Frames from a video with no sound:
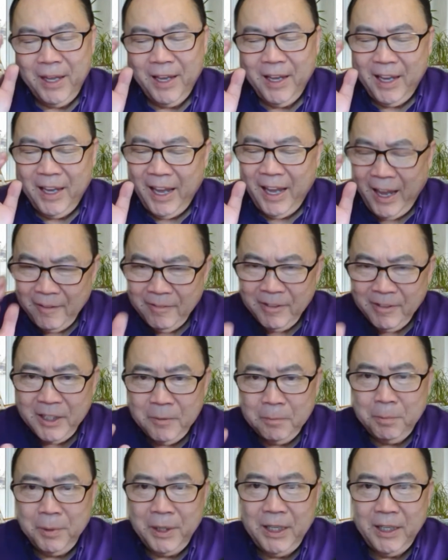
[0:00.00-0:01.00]
having
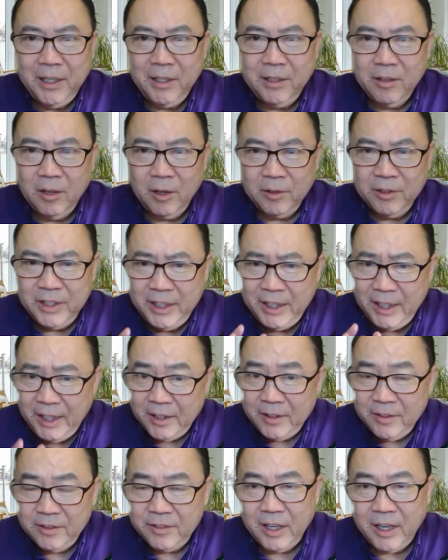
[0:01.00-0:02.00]
been on the
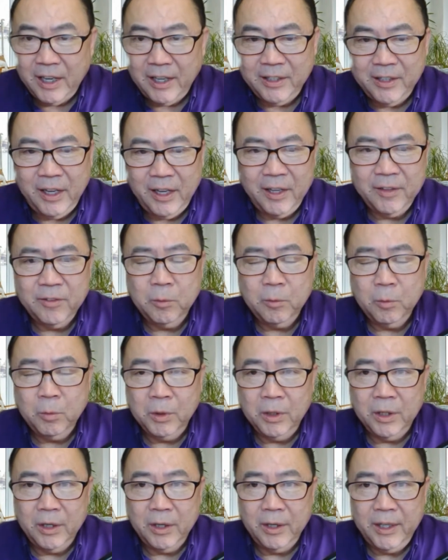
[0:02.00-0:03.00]
inside, as it
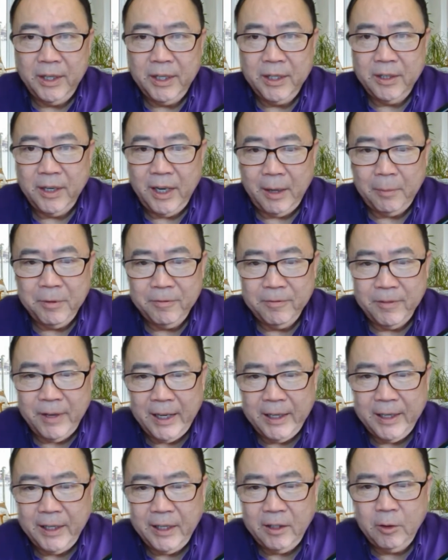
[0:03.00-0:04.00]
were, in Napa
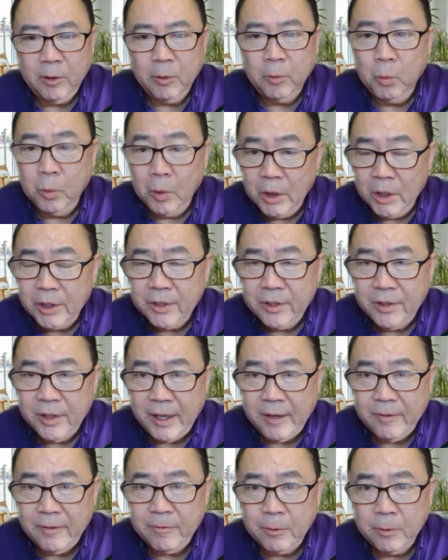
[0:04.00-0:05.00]
Valley, you worked
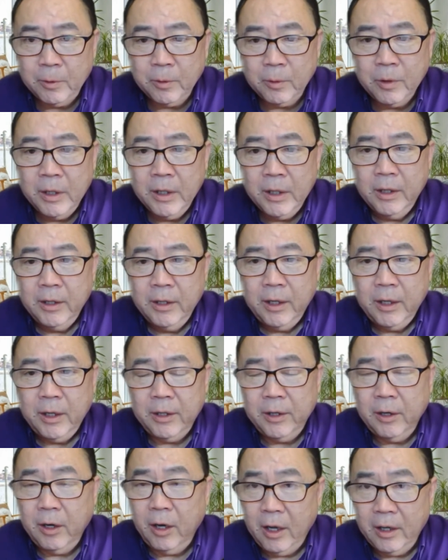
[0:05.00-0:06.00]
there for a
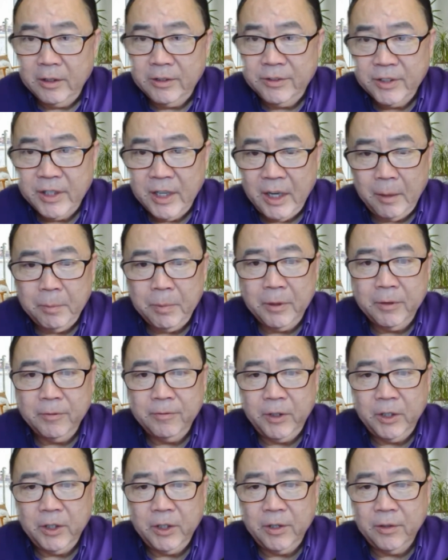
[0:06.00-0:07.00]
last couple of
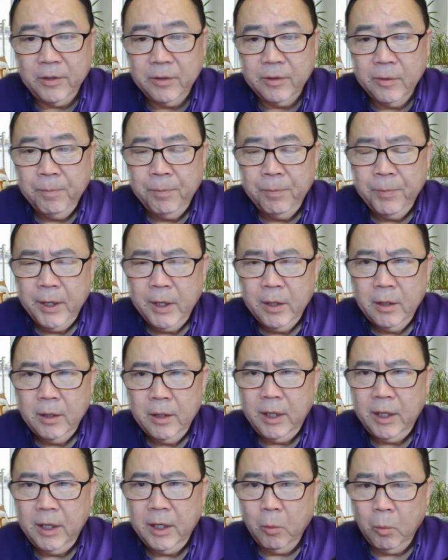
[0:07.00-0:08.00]
years.
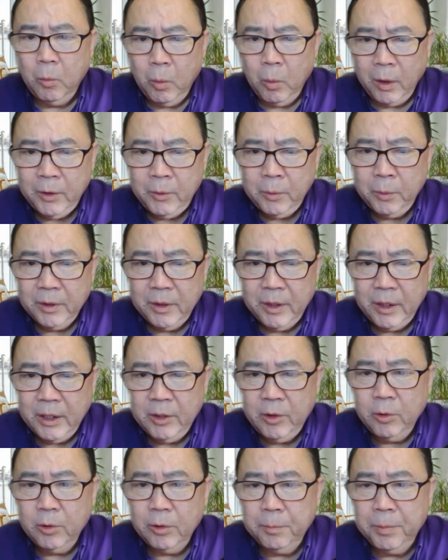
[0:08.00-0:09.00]
What were, in
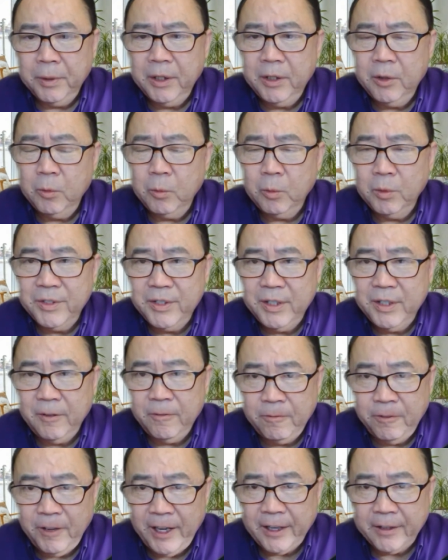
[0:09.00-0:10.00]
your opinion, was the
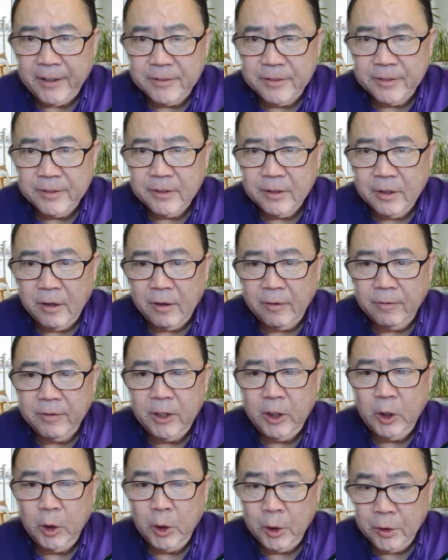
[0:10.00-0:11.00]
effect of the
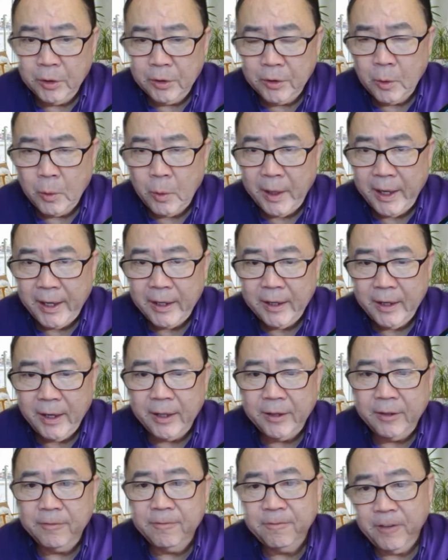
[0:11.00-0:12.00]
earthquake
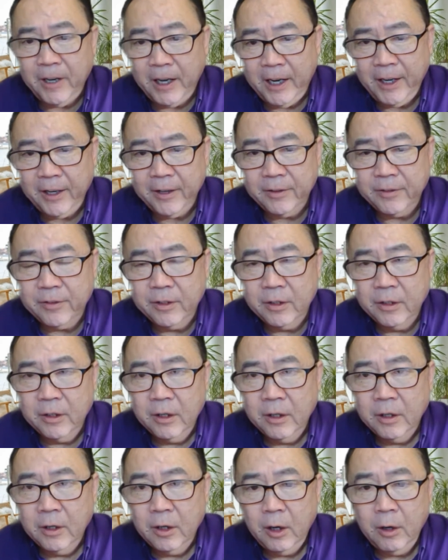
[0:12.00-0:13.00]
and the fires
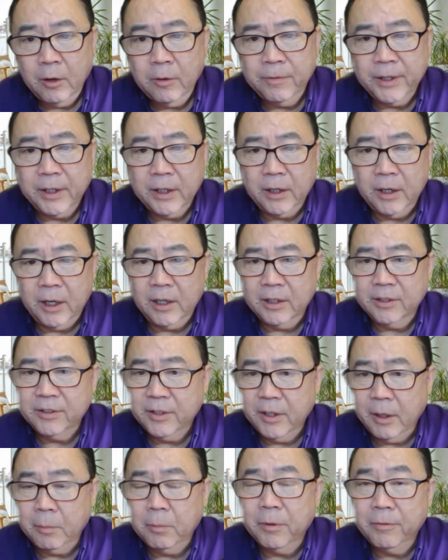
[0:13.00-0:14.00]
over the last
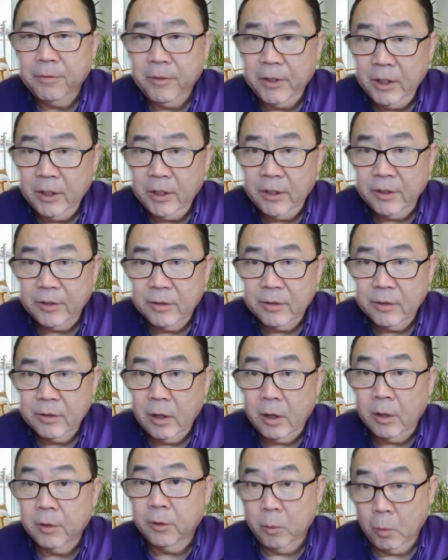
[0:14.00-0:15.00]
number of years
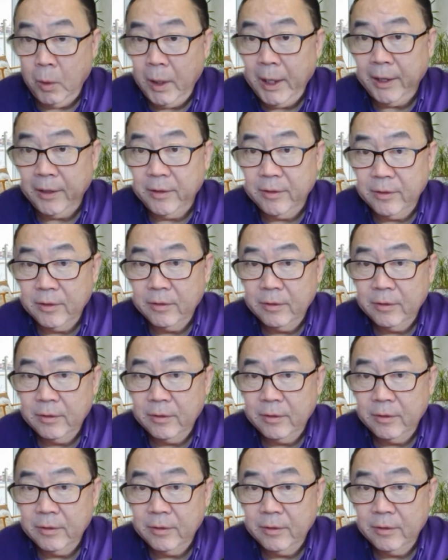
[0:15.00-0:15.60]
on the wines?